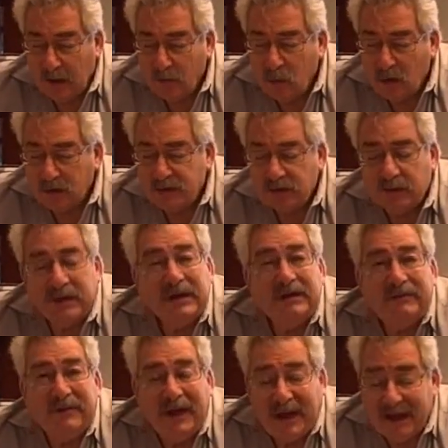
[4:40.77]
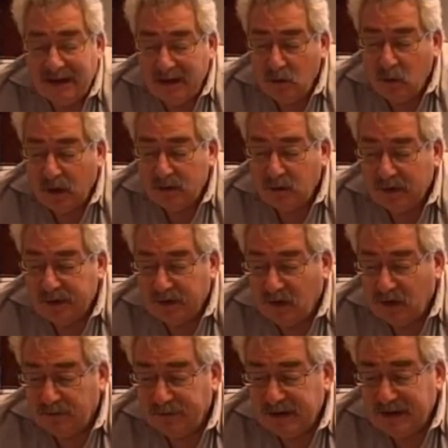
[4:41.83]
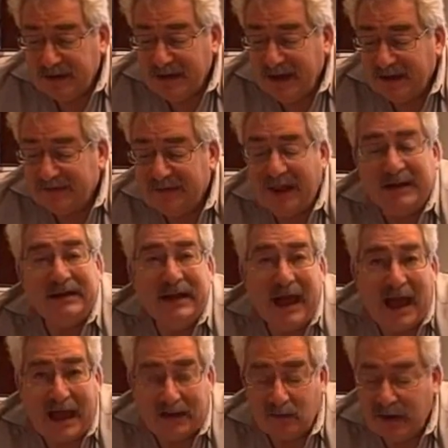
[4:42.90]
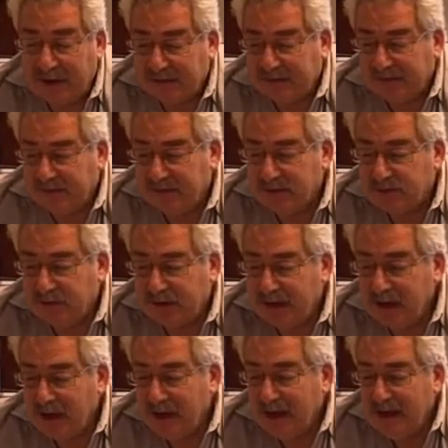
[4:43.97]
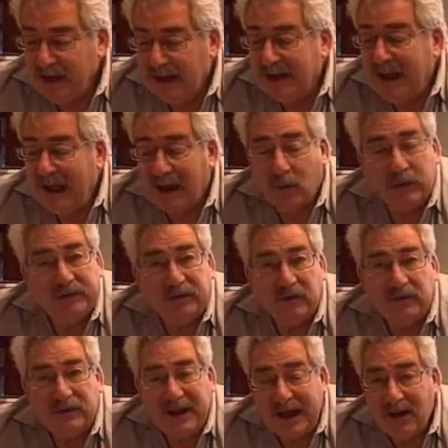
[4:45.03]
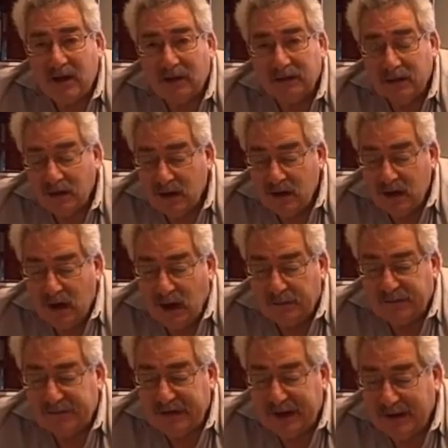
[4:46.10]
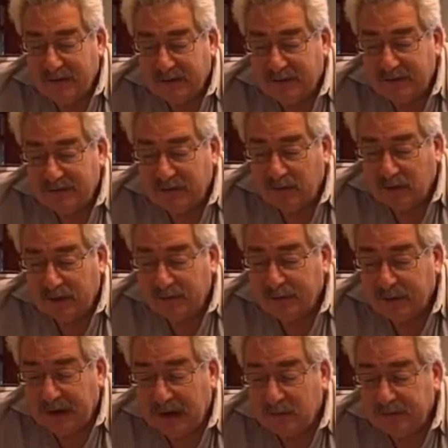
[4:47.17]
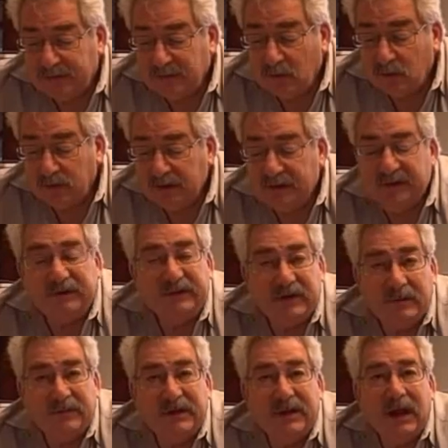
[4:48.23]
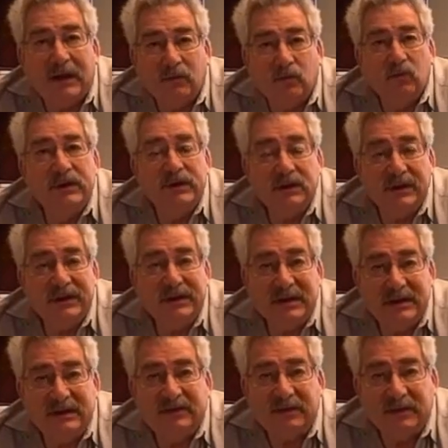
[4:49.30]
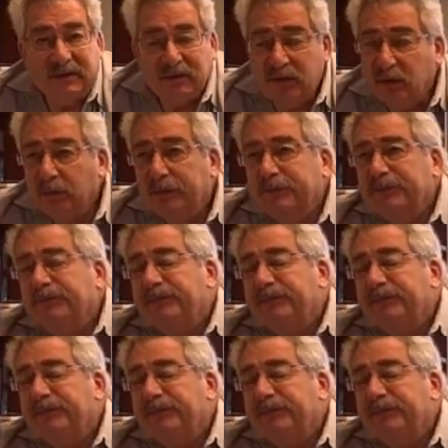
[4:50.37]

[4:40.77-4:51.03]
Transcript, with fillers: I'm wondering if anyone with R P has had cataract surgery and how it turned out. I'm scared to do it, but I was told it is something I really need to do.